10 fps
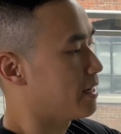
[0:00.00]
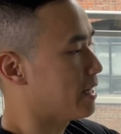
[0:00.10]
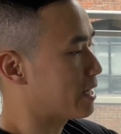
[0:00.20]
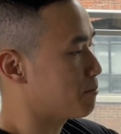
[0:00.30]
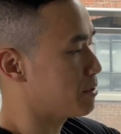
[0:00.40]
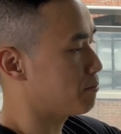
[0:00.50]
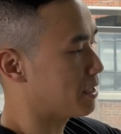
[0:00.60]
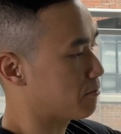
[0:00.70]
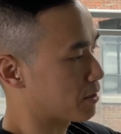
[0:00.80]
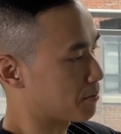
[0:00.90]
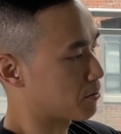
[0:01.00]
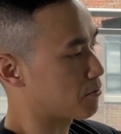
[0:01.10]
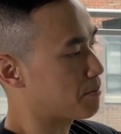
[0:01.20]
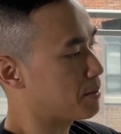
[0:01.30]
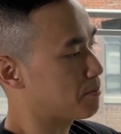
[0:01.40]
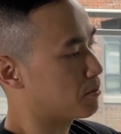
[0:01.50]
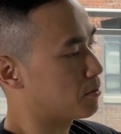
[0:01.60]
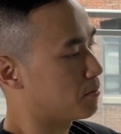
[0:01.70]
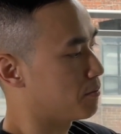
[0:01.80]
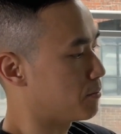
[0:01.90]
It can be played with up to 3
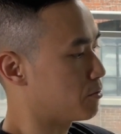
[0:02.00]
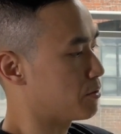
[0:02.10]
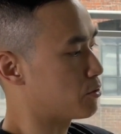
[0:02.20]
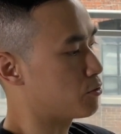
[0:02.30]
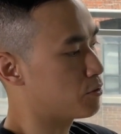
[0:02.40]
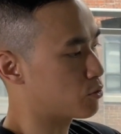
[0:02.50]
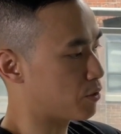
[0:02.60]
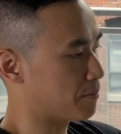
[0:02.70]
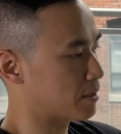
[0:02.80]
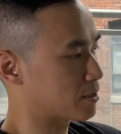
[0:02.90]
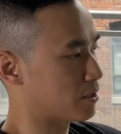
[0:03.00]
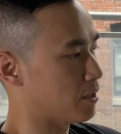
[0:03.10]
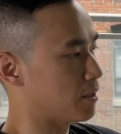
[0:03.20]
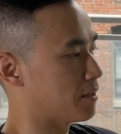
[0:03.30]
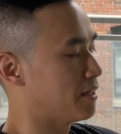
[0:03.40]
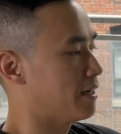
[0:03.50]
people, between 2 and 20 minutes long,